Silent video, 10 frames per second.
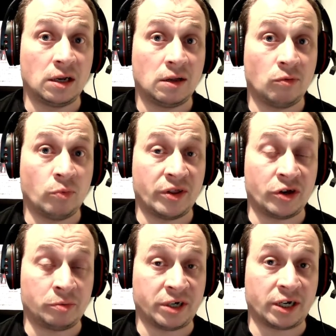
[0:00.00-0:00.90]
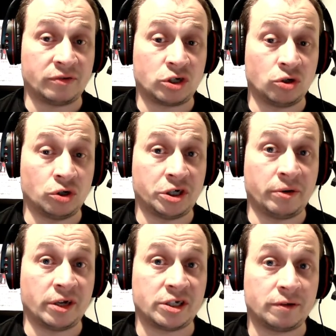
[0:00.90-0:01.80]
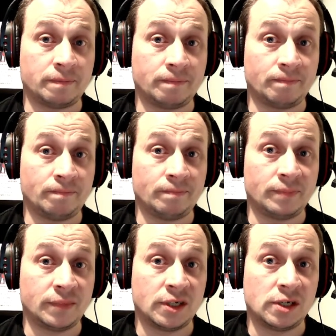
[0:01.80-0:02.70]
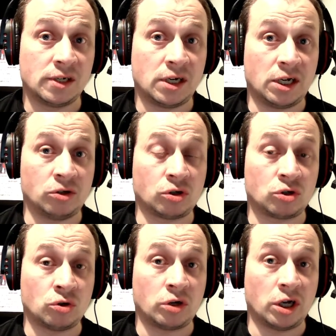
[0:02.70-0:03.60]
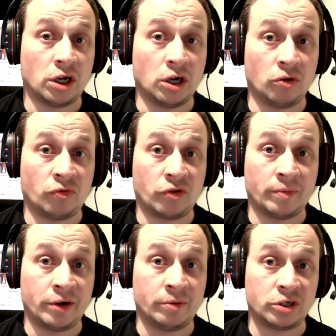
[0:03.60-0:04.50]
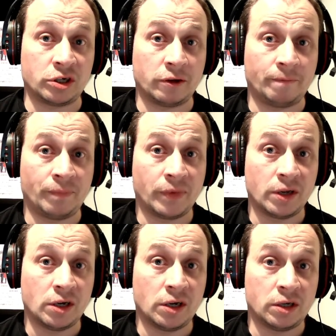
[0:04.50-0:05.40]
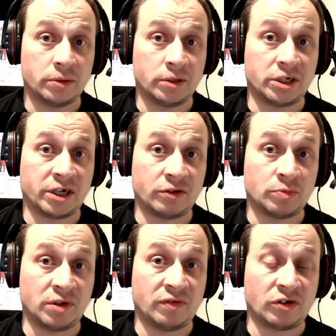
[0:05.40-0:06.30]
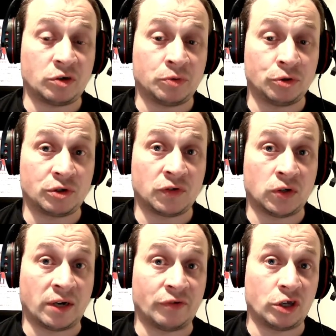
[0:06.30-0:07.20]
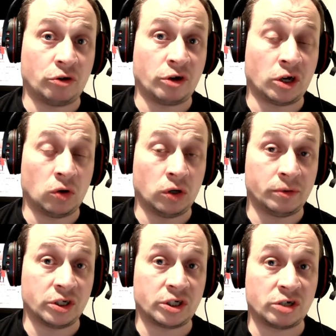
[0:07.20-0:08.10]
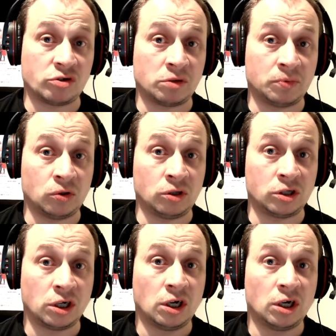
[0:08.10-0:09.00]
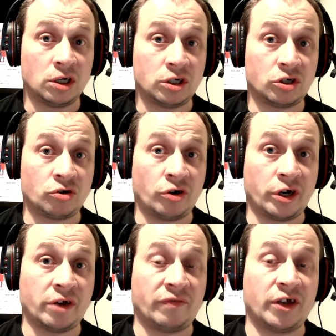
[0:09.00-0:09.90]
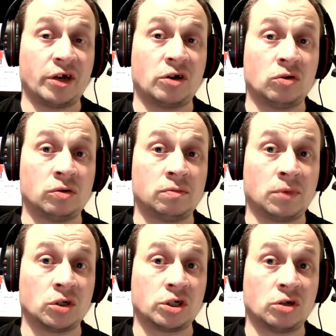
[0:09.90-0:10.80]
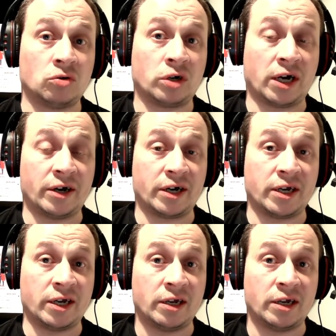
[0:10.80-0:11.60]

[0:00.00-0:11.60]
with an objective secured unit. I also took Oath of the Moment, which gives me victory points for having a unit wholly within the centre of the board, destroying a vehicle, monster or character,